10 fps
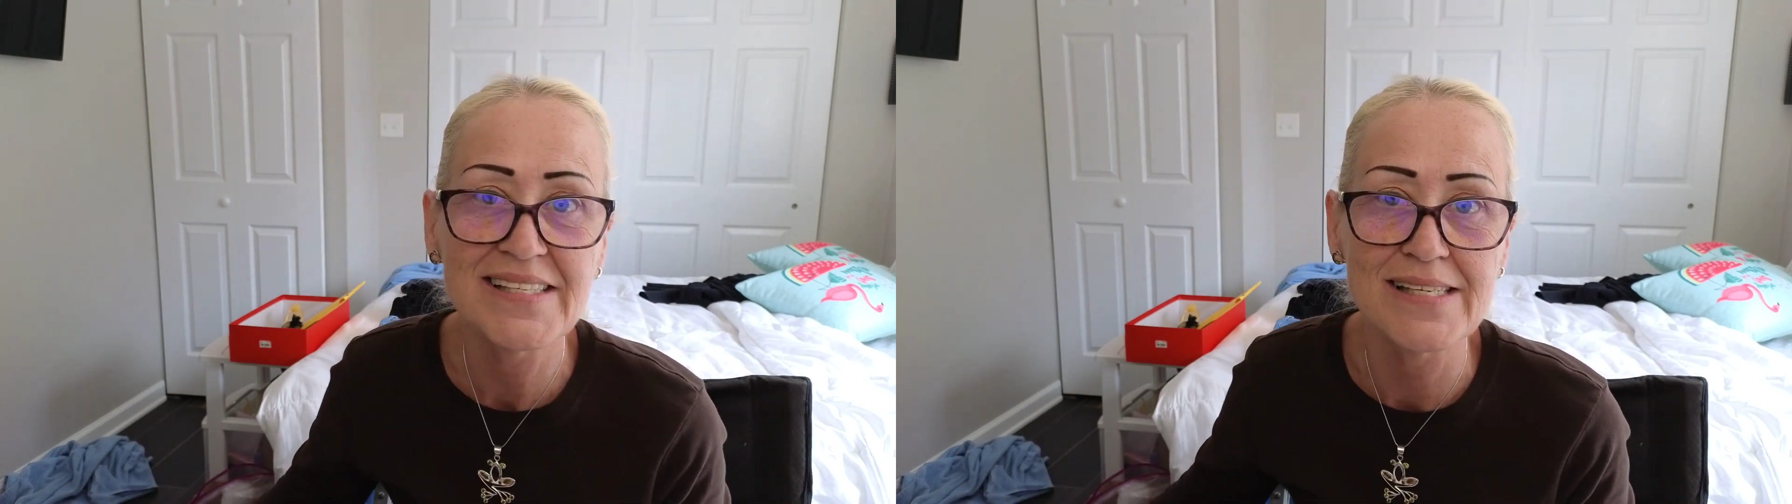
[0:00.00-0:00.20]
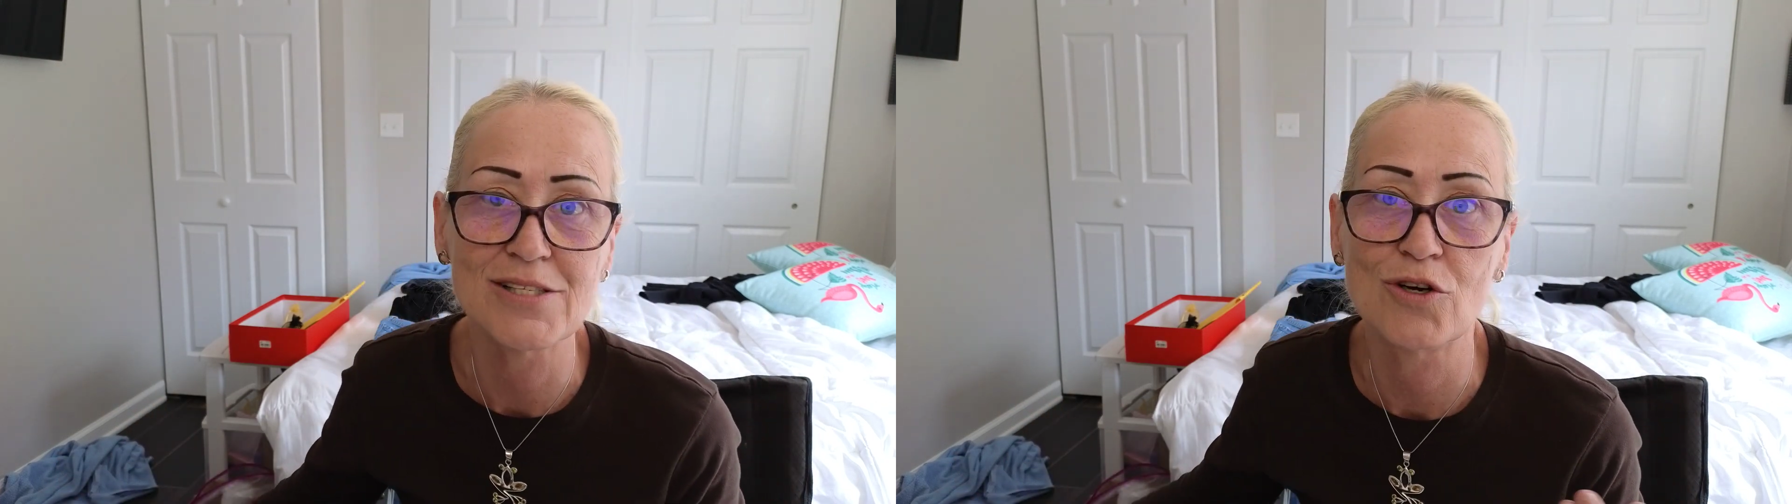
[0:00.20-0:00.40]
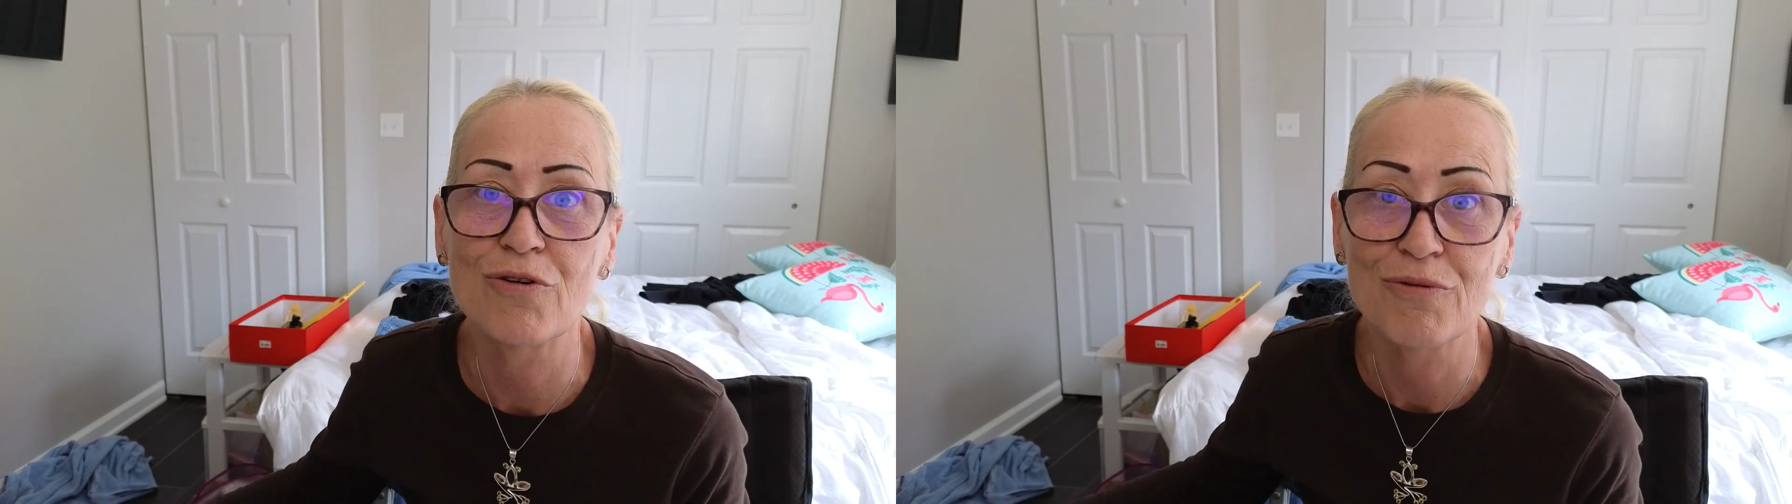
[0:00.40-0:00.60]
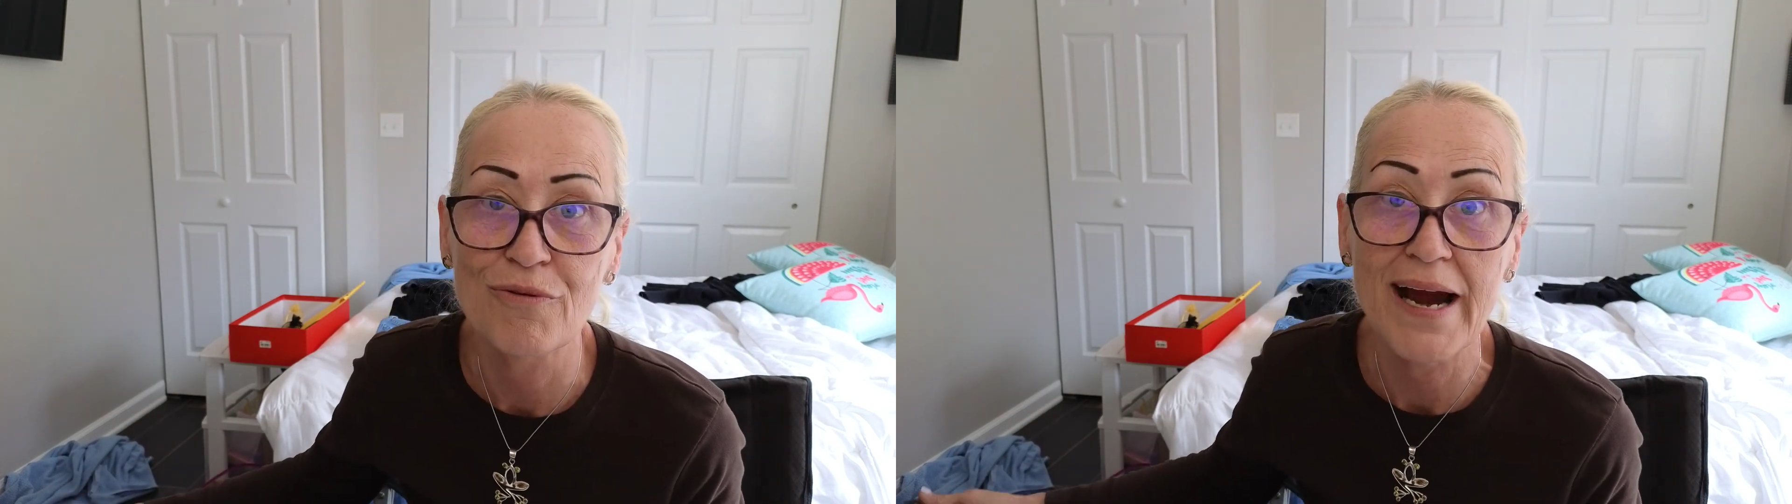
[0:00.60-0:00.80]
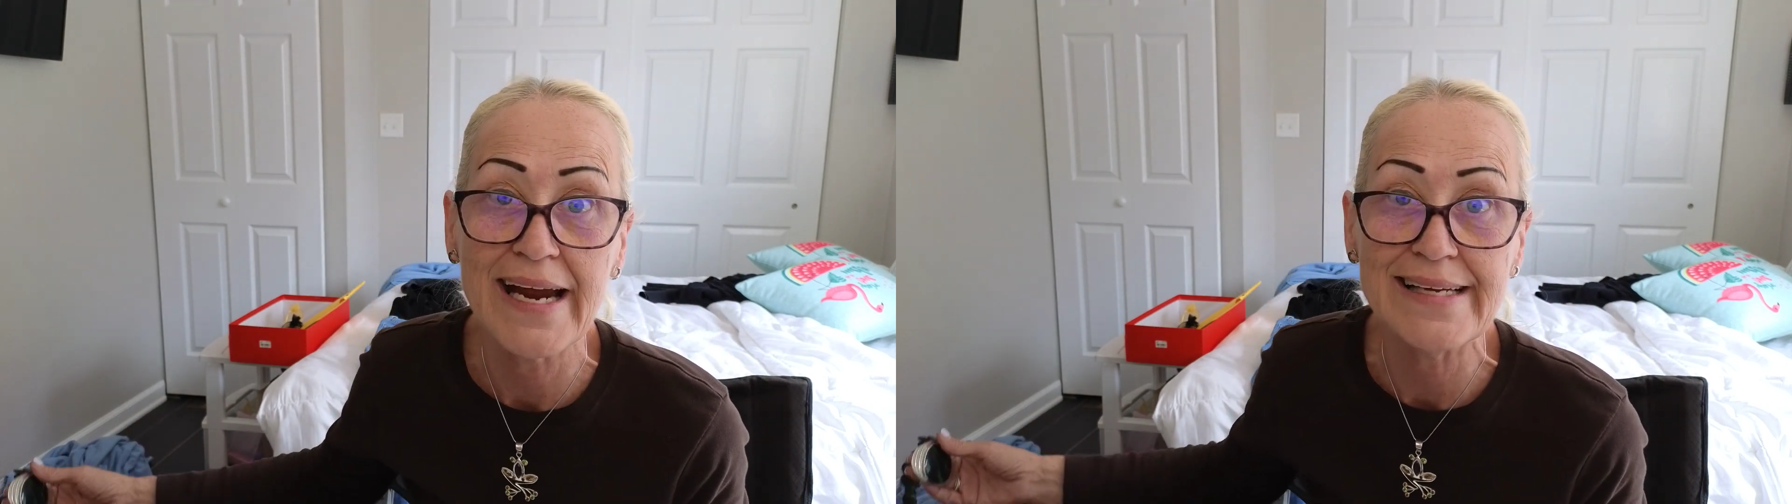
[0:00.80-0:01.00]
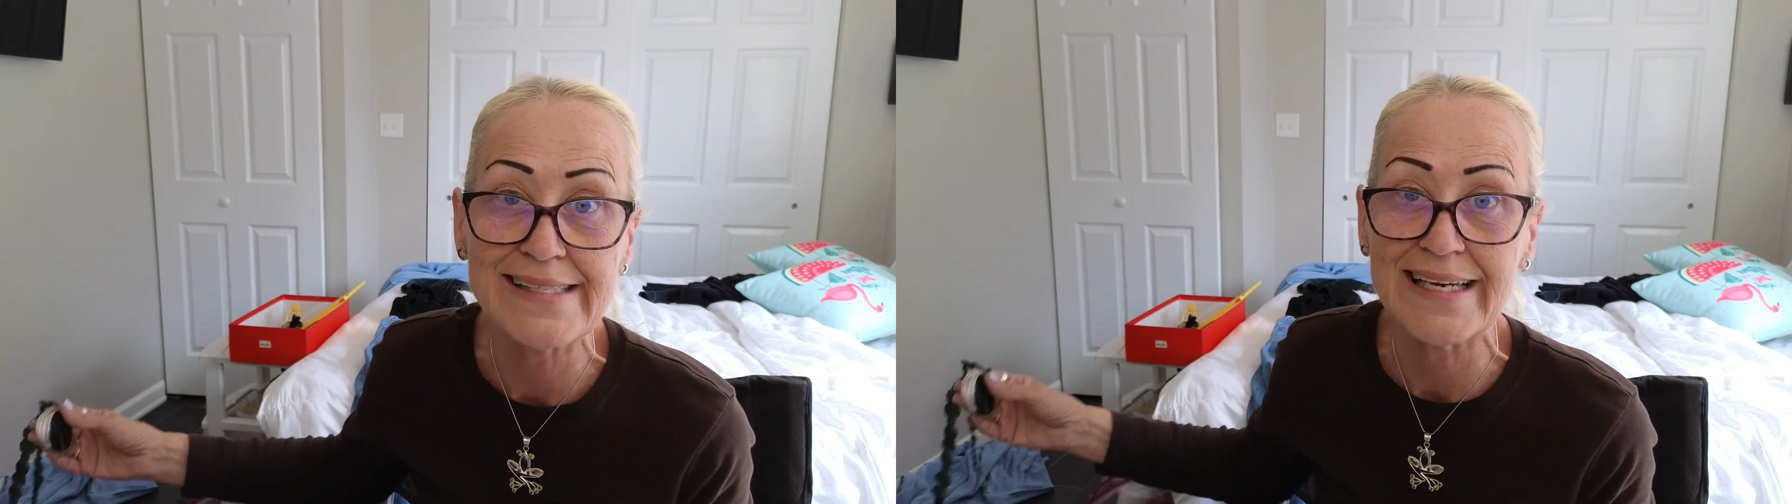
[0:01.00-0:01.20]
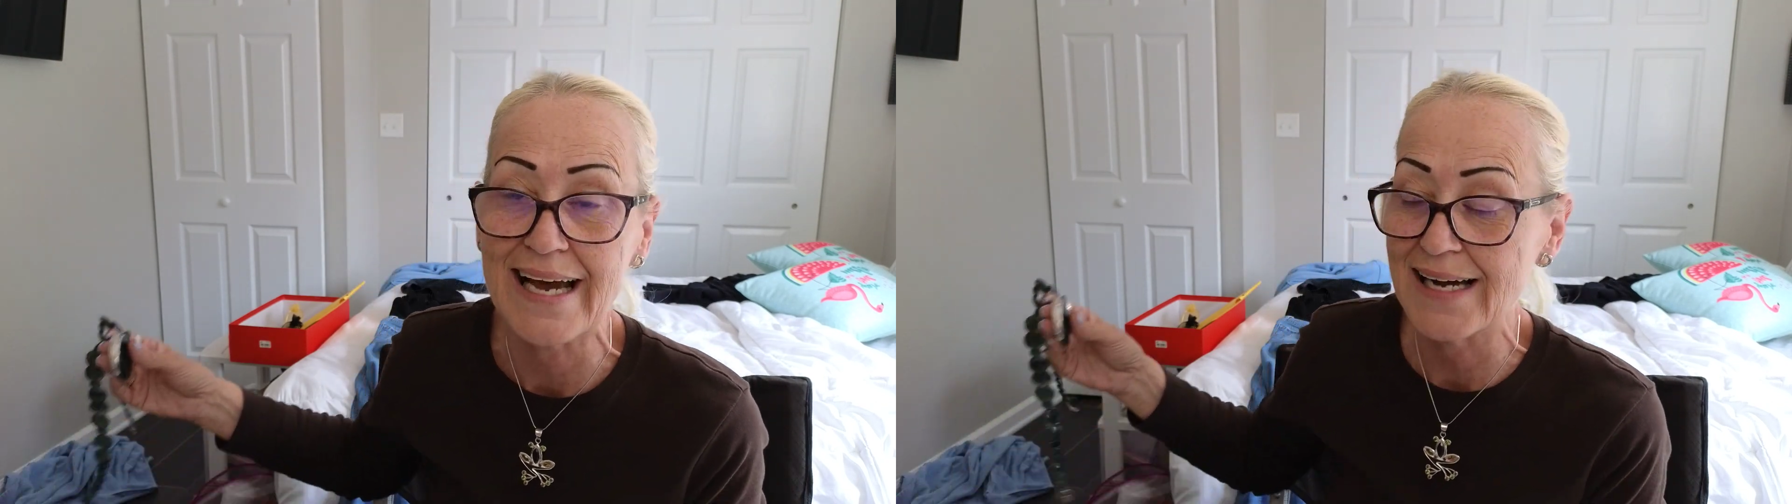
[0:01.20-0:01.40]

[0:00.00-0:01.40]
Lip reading: is crazy, guys.